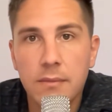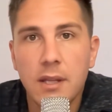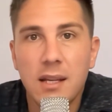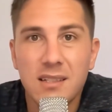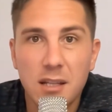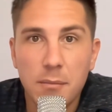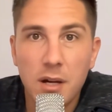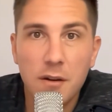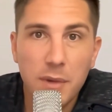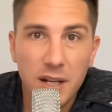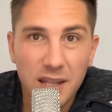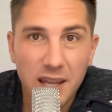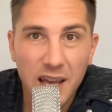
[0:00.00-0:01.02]
As the amount of
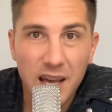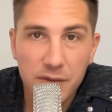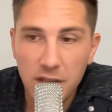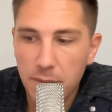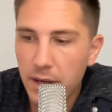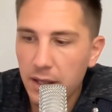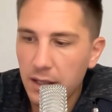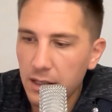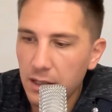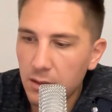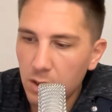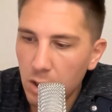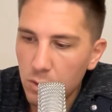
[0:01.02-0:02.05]
money they have in their bank
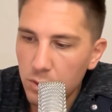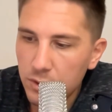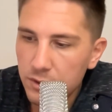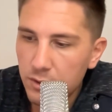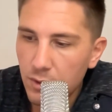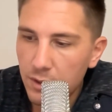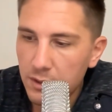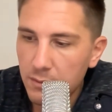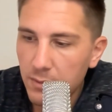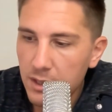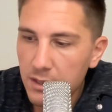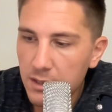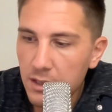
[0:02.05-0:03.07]
account lowers throughout the
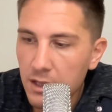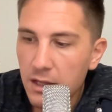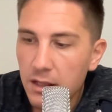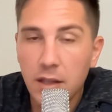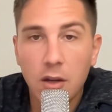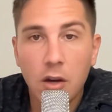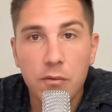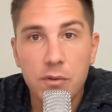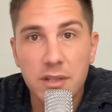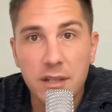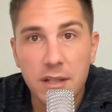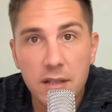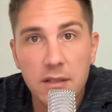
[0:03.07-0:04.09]
month, they
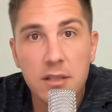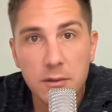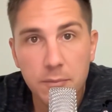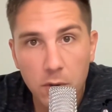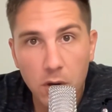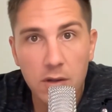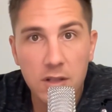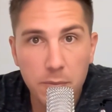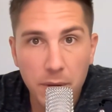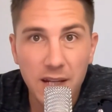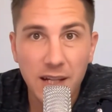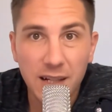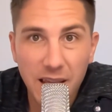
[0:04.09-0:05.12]
obviously start
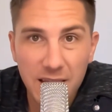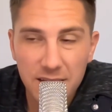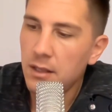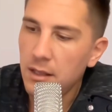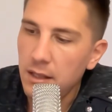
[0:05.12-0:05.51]
spending less.